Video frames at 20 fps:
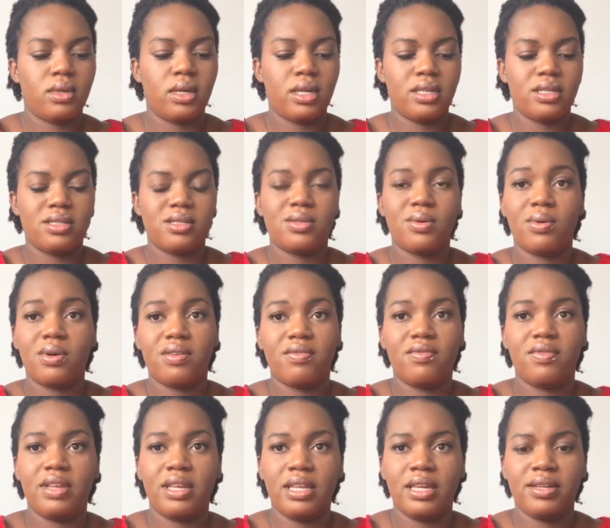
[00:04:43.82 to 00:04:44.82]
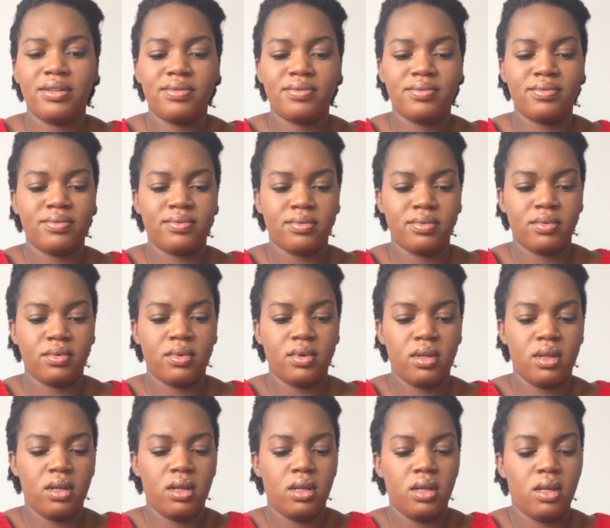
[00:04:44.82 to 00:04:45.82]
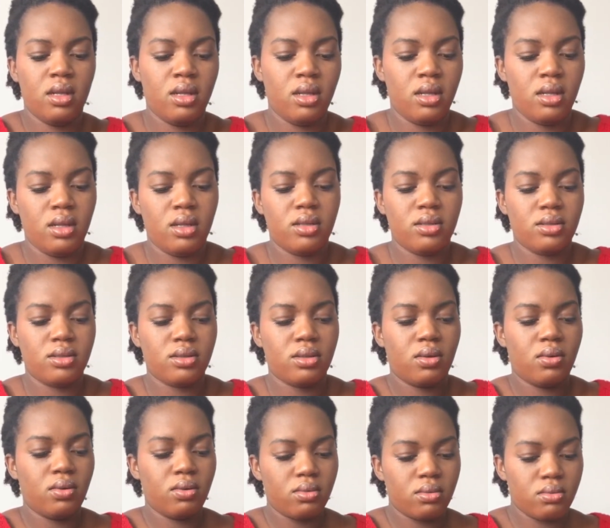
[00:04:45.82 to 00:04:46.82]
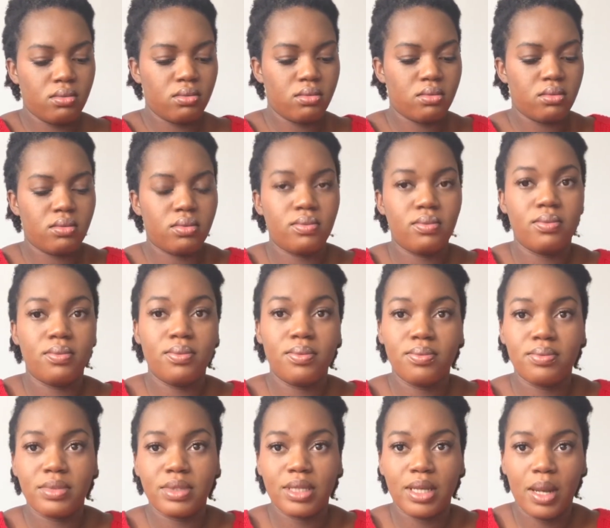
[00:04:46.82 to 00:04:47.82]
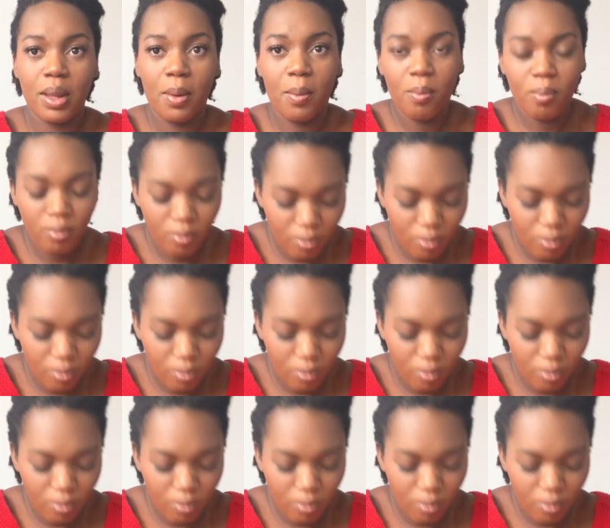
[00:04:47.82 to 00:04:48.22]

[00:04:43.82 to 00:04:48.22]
and it's so convenient. So I'm gonna